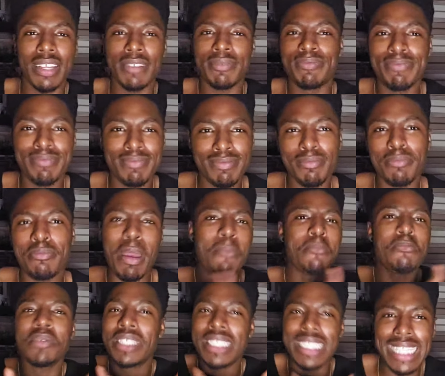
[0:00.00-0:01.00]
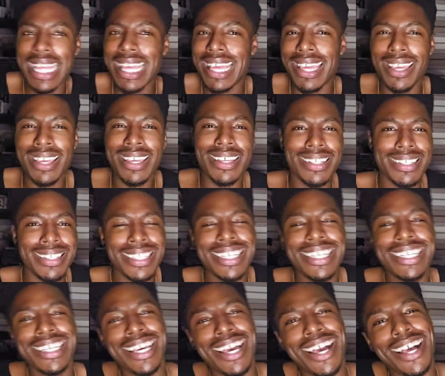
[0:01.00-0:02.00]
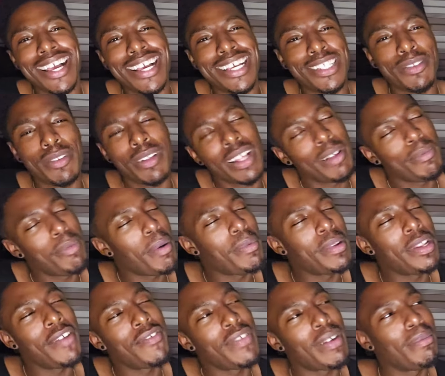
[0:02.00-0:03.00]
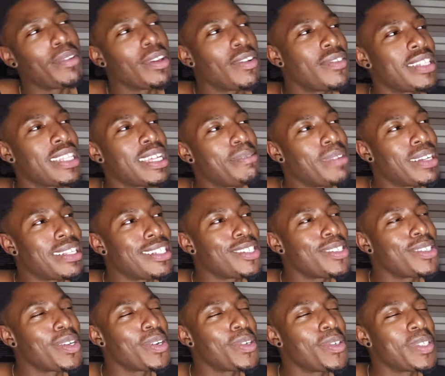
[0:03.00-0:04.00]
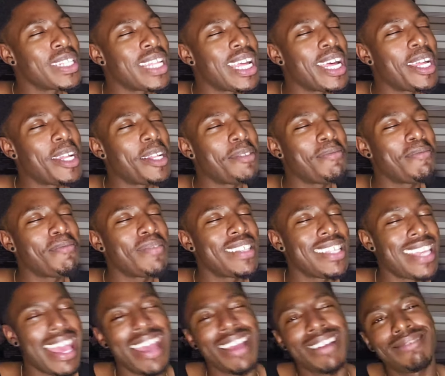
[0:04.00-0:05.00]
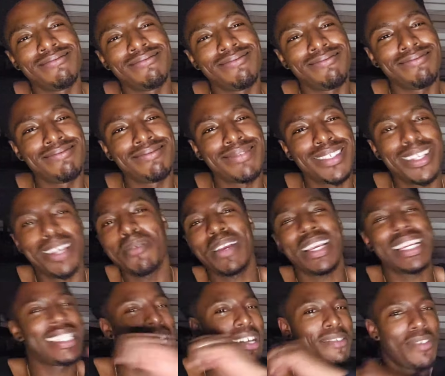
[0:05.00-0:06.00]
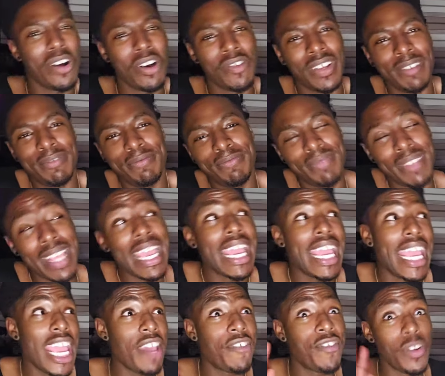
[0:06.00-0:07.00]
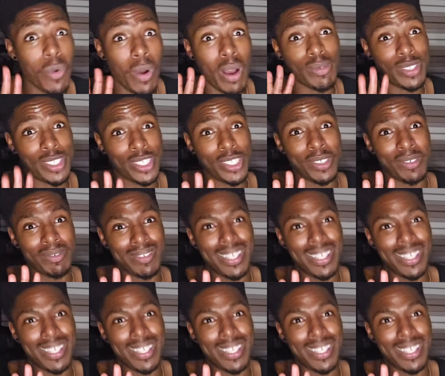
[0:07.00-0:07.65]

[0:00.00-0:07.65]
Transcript: a members thing and uh, it's like a proper little family over there man. So um, yeah, come get yourself over if you want to.